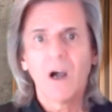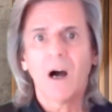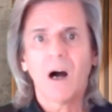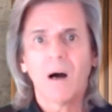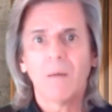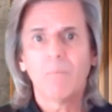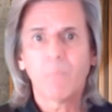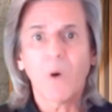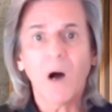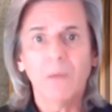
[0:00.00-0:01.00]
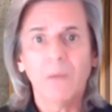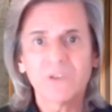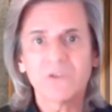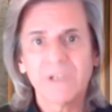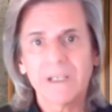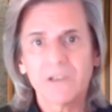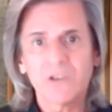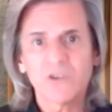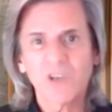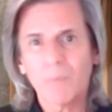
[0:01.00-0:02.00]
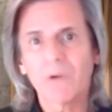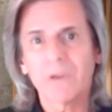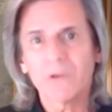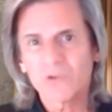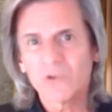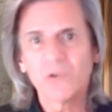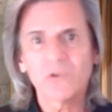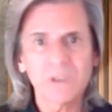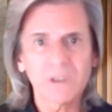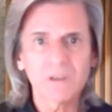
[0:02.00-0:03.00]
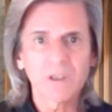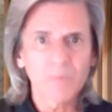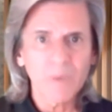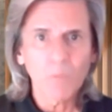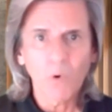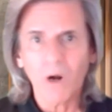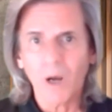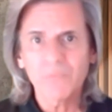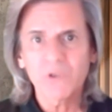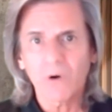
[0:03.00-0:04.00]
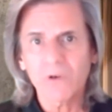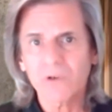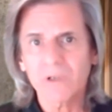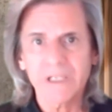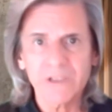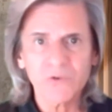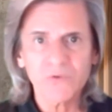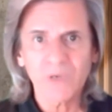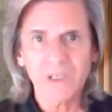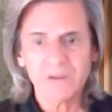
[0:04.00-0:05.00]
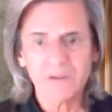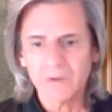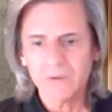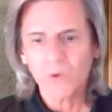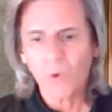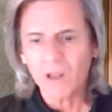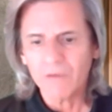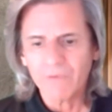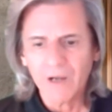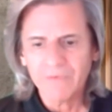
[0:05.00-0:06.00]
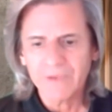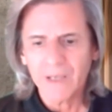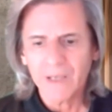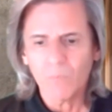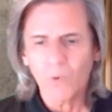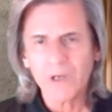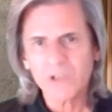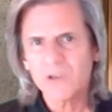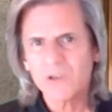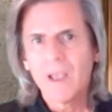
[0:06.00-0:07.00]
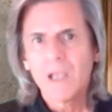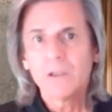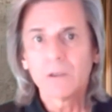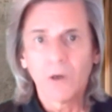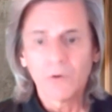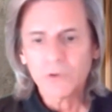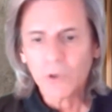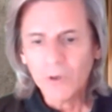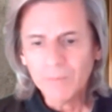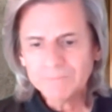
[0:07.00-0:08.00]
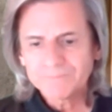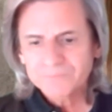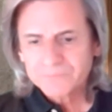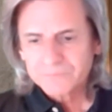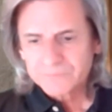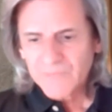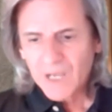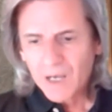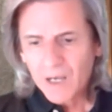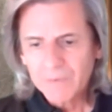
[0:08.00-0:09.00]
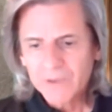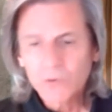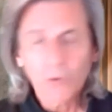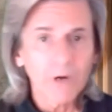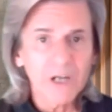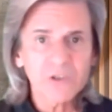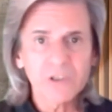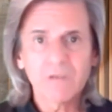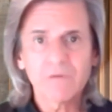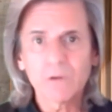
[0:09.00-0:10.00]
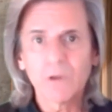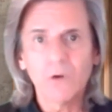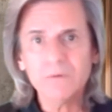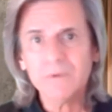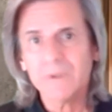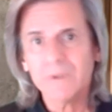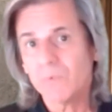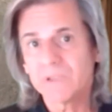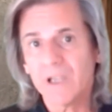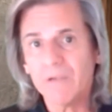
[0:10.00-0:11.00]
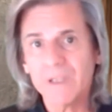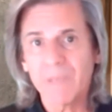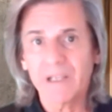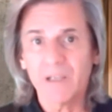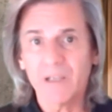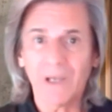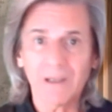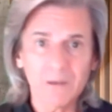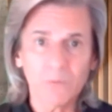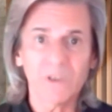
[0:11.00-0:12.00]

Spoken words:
But once you get into jumbo, there's usually a little bit more upcharge on the interest rate to qualify for that mortgage. Your loan term, the duration of your loan will definitely make an impact. Look,